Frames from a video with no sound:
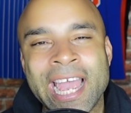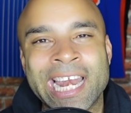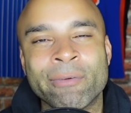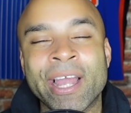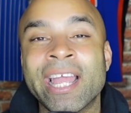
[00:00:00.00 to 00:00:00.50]

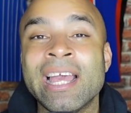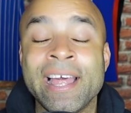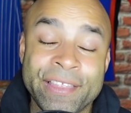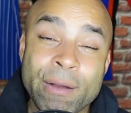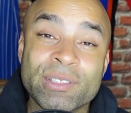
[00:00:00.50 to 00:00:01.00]
Anyway,
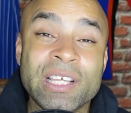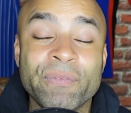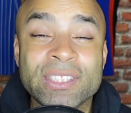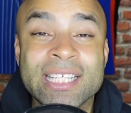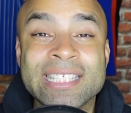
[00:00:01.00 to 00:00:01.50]
that was it
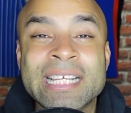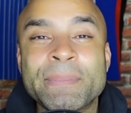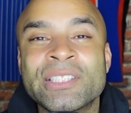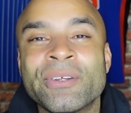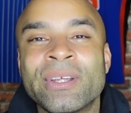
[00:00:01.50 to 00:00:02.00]
for today's
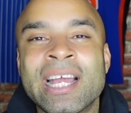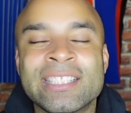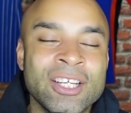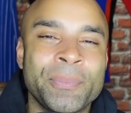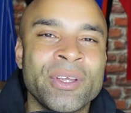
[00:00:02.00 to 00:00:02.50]
episode, you
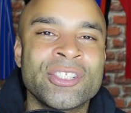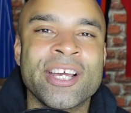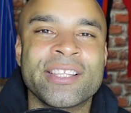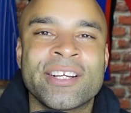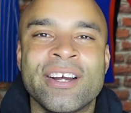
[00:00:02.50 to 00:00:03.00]
guys. I hope you enjoyed the